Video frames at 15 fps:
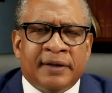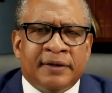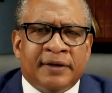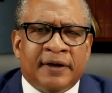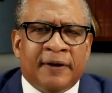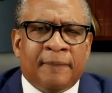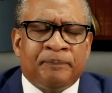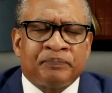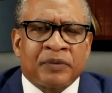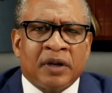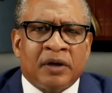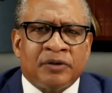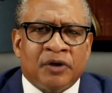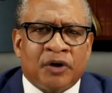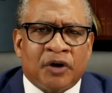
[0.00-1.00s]

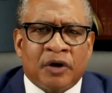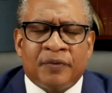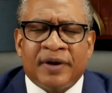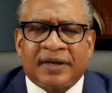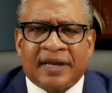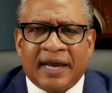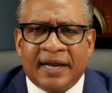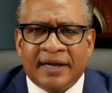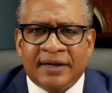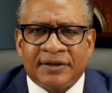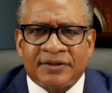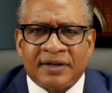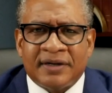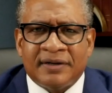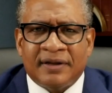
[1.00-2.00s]
the
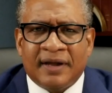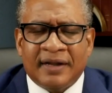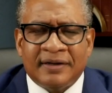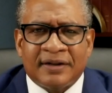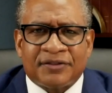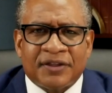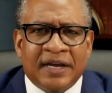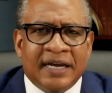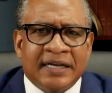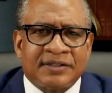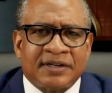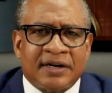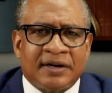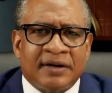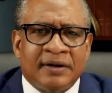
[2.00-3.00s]
hurricanes and the things
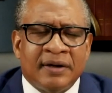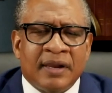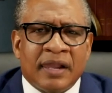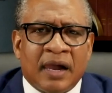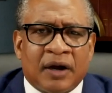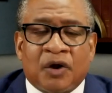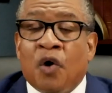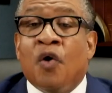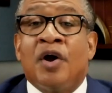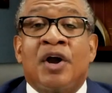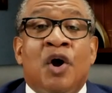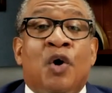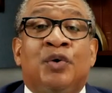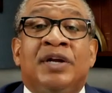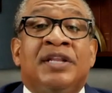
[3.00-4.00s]
that are going
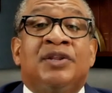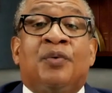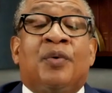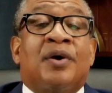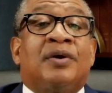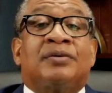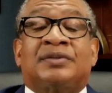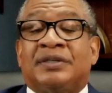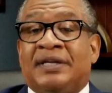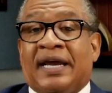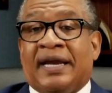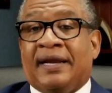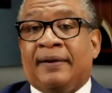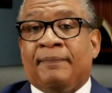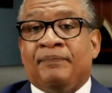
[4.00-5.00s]
on in the world
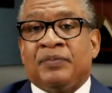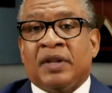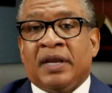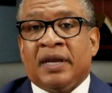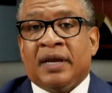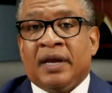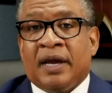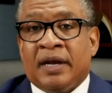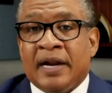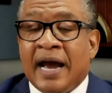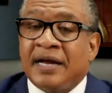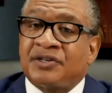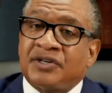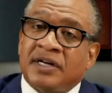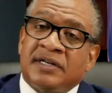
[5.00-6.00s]
today? And
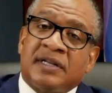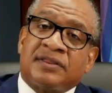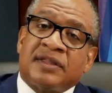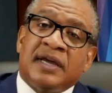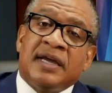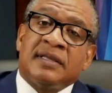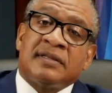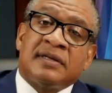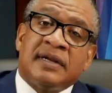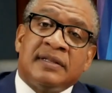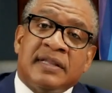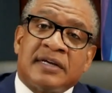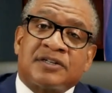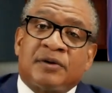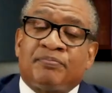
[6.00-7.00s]
I said, the thing
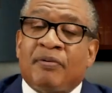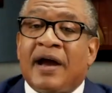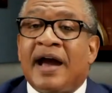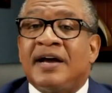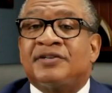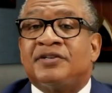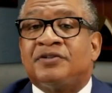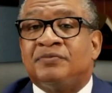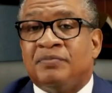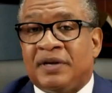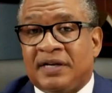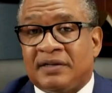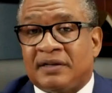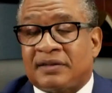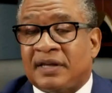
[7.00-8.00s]
that surprises
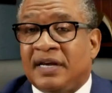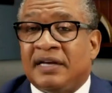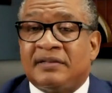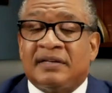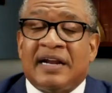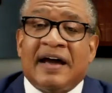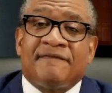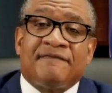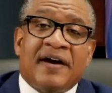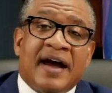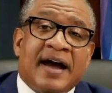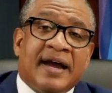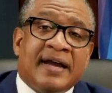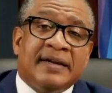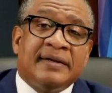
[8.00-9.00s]
me, the thing that I
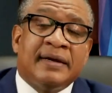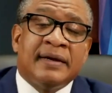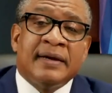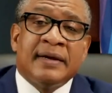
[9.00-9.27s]
find